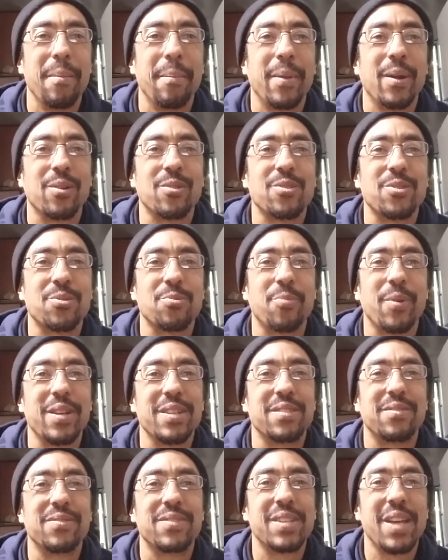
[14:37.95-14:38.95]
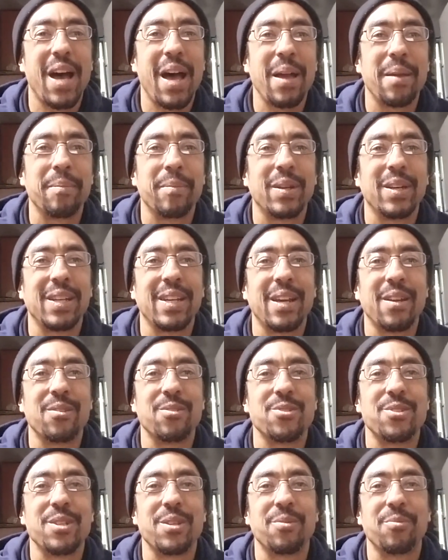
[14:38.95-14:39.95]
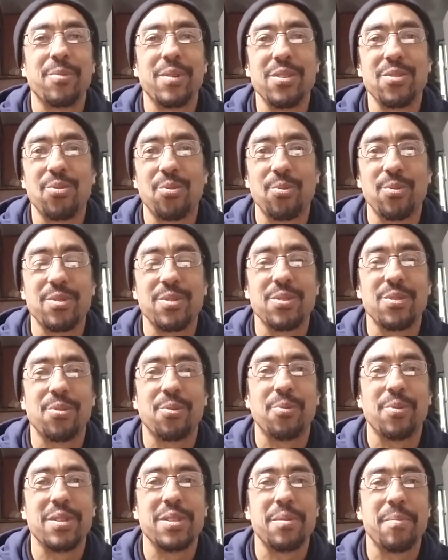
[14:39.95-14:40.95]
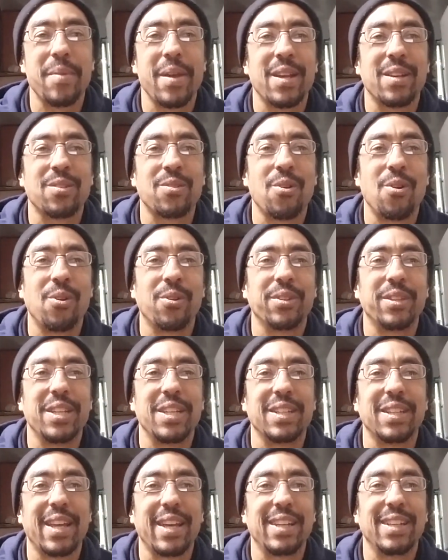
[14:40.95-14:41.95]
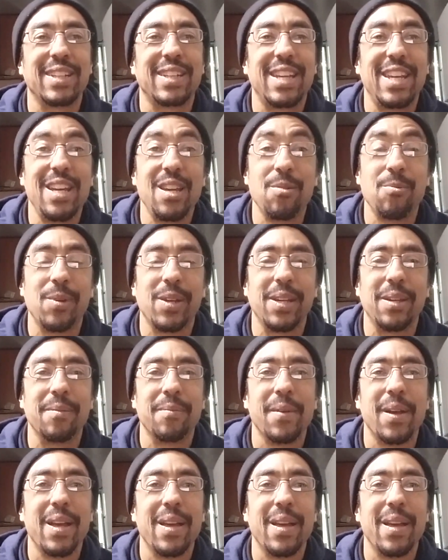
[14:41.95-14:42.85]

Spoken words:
Marriage is a waste of time, money, energy, and resources, agrees a man called the Enlightened Kiwi.